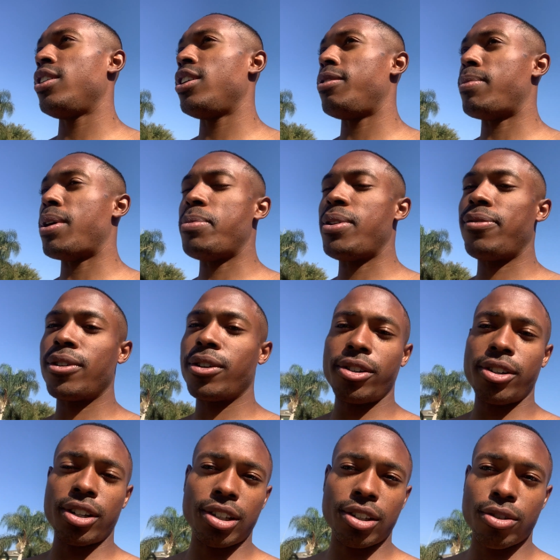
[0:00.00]
made me feel
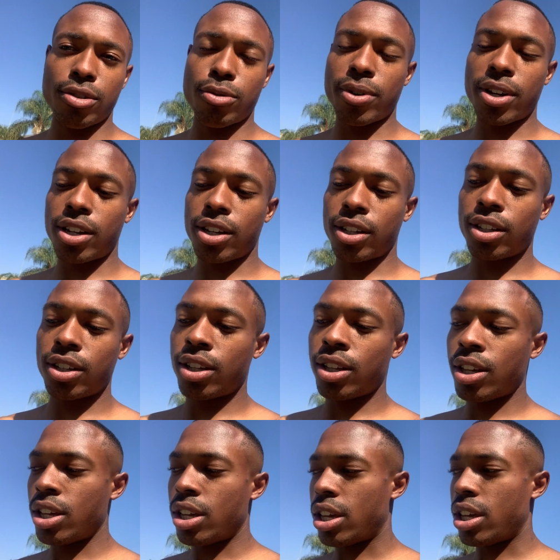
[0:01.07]
in a little way.
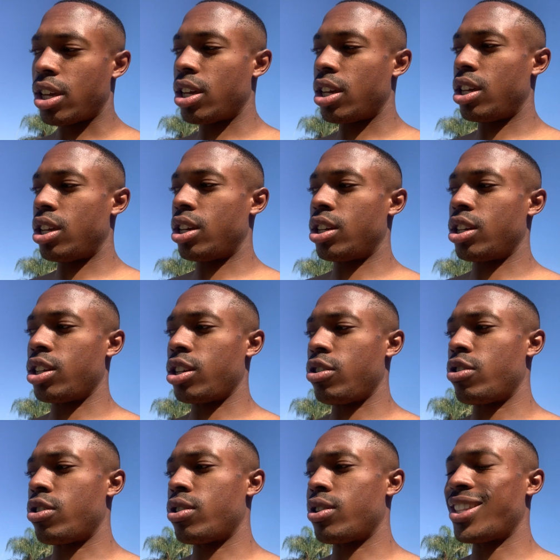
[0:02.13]
And, you
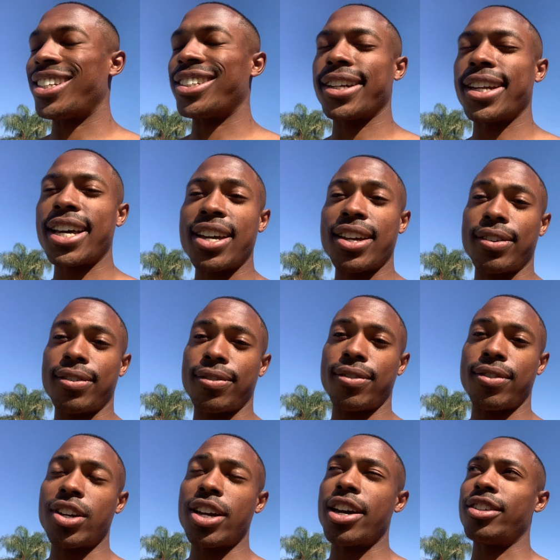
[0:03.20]
know, that's life.
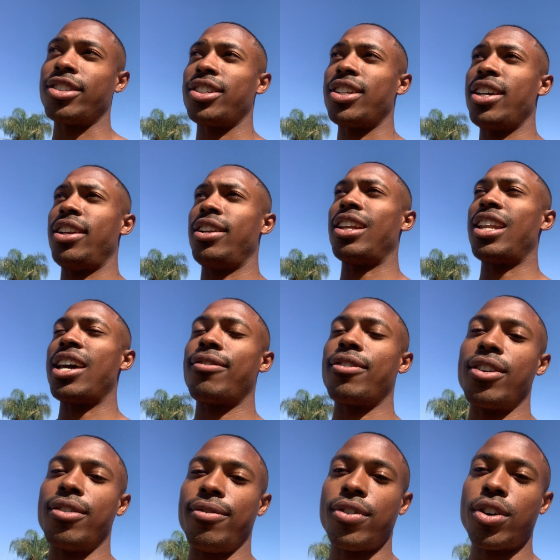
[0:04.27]
You gotta understand life
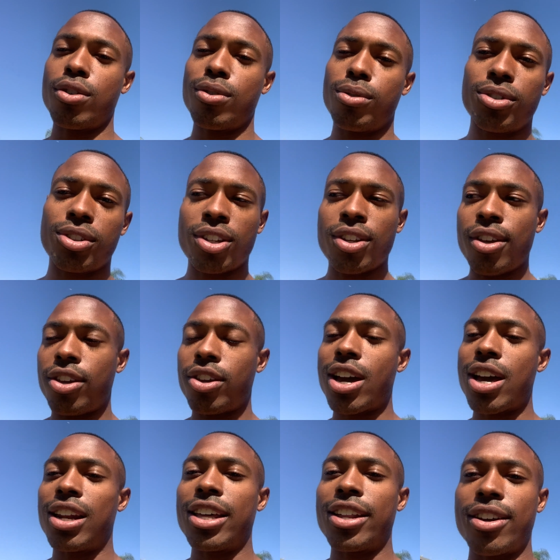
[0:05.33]
unfolds. You
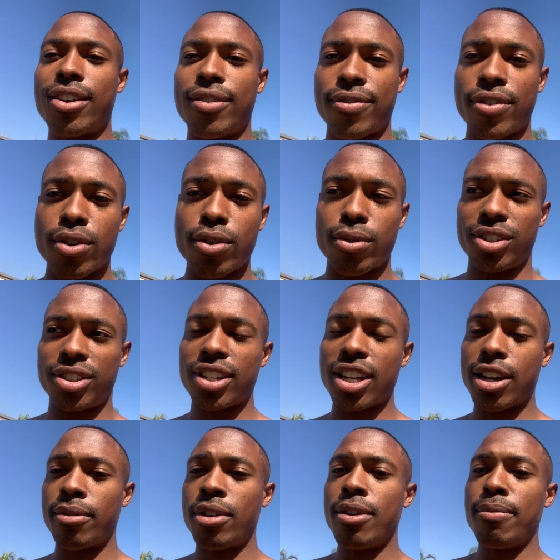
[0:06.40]
gotta let it unfold and
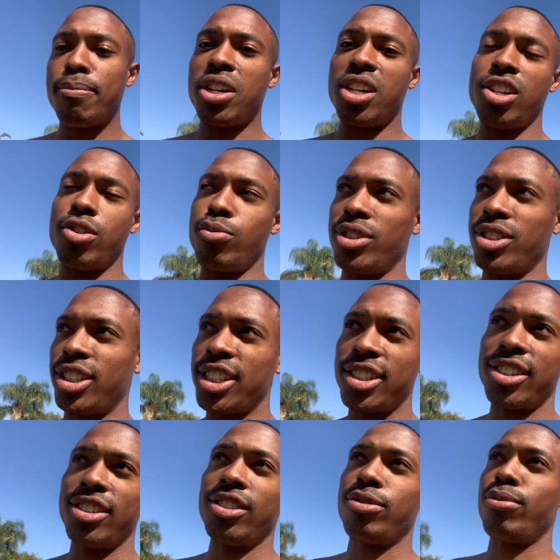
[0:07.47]
stop being in
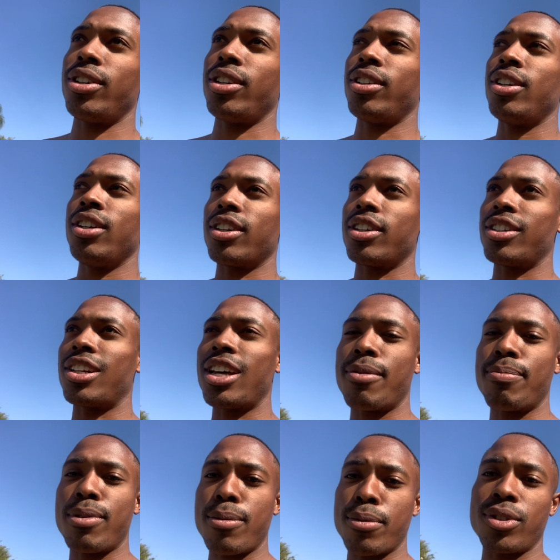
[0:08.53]
resistance with it. Cause a lot
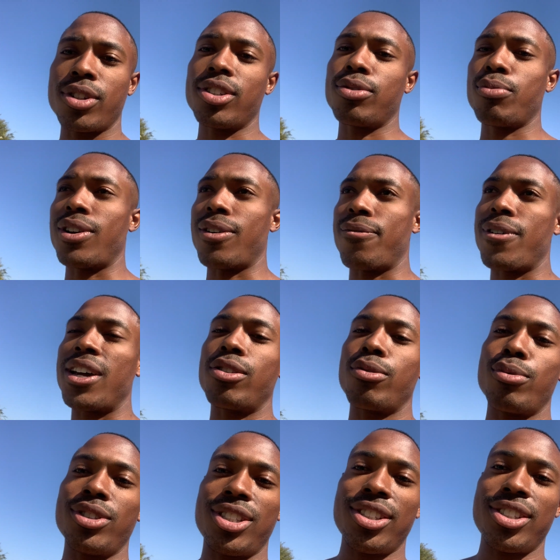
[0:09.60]
of people just wanna fight the
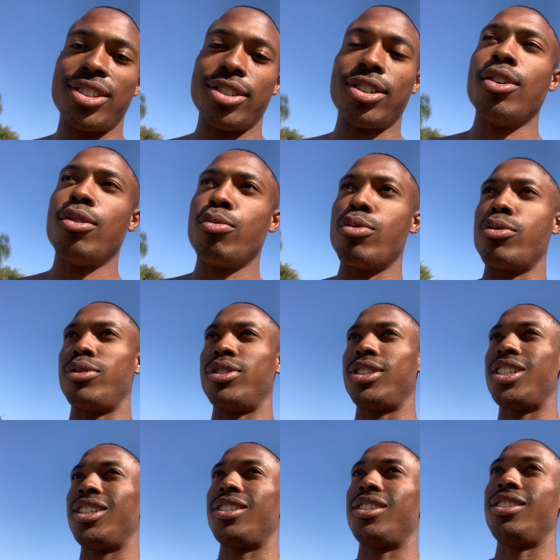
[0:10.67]
resistance with
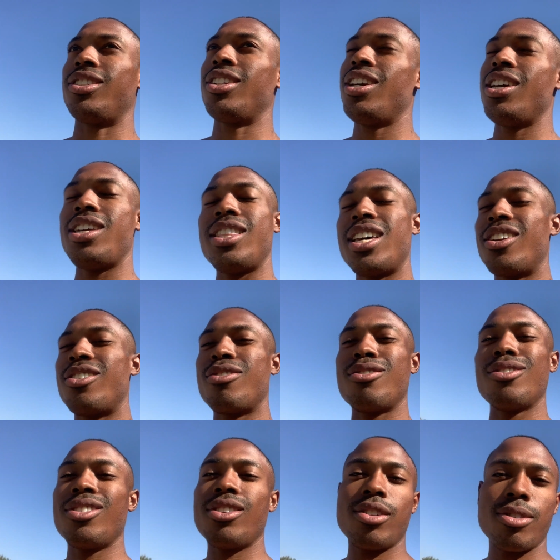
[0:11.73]
resistance. And that
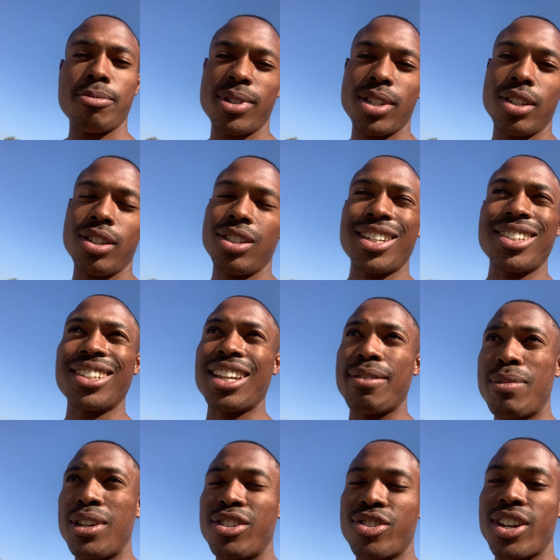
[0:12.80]
don't, you know what I mean? That's like
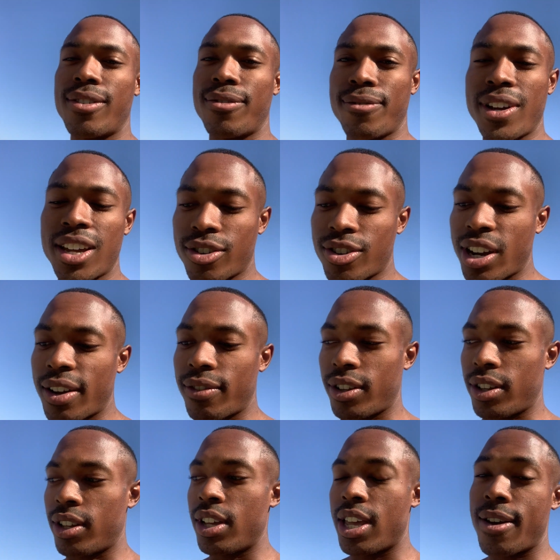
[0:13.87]
me trying to fight
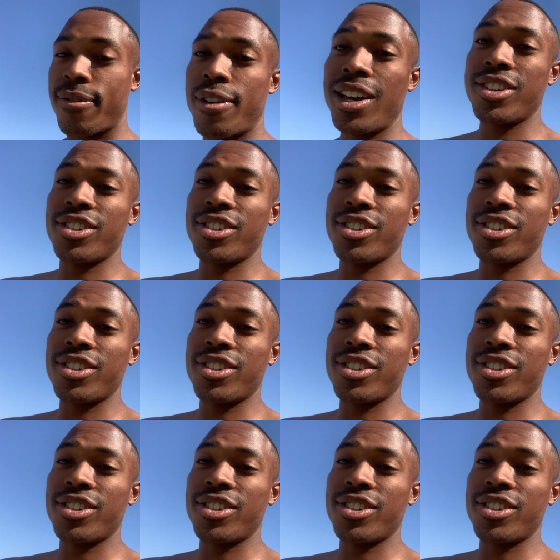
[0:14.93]
gravity. If I